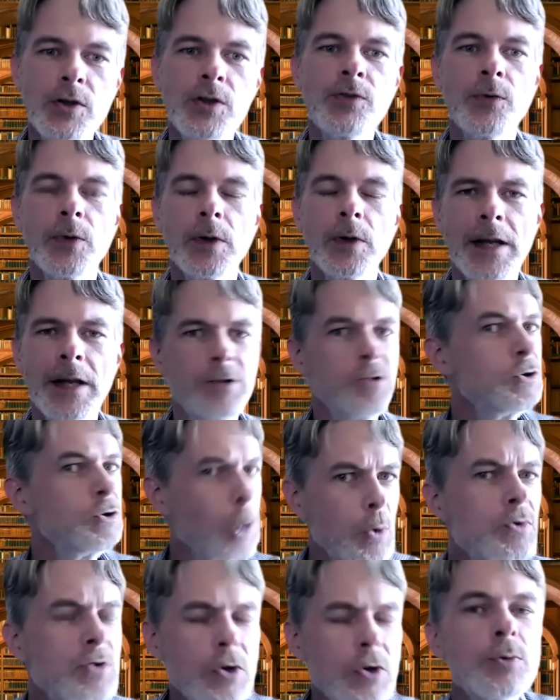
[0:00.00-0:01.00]
useful than
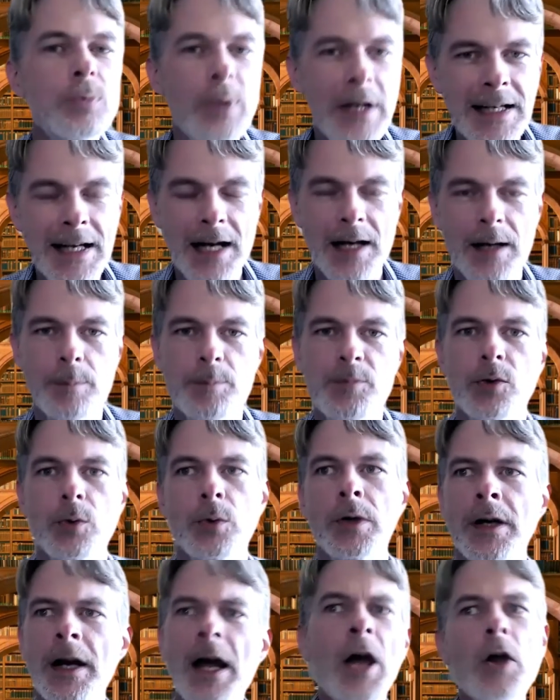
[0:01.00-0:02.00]
don't do recaps
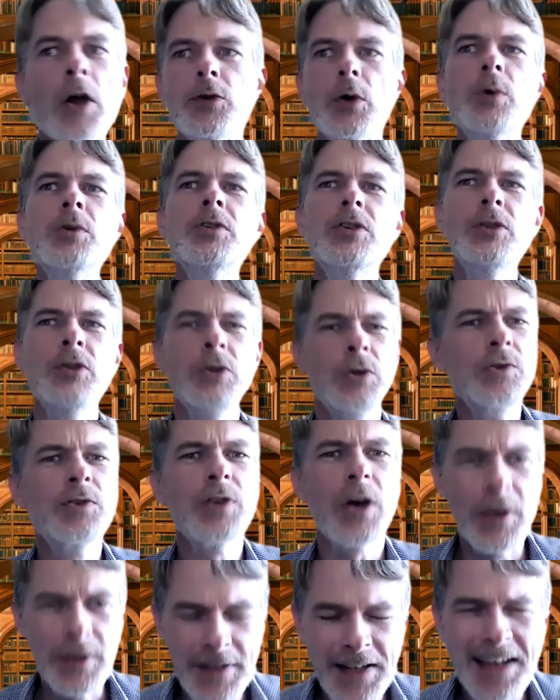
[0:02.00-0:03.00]
or don't
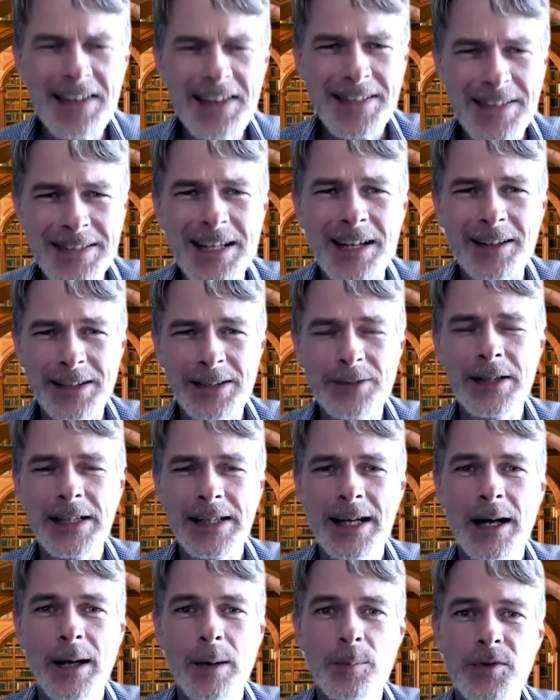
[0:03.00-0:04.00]
use unnecessary
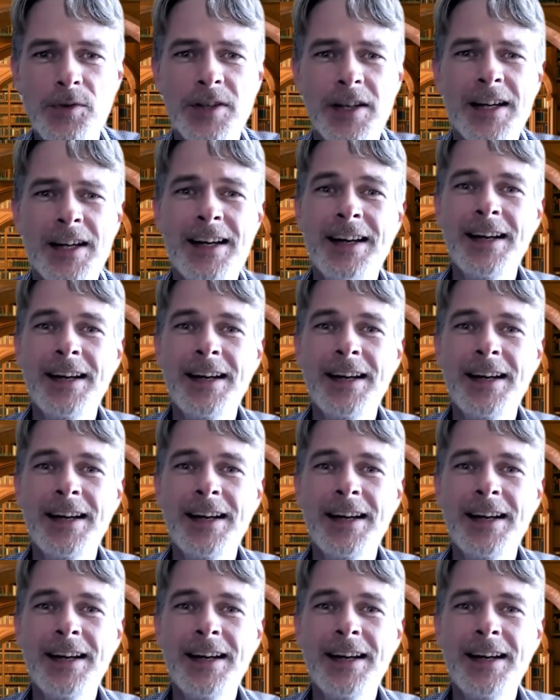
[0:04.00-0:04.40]
recaps.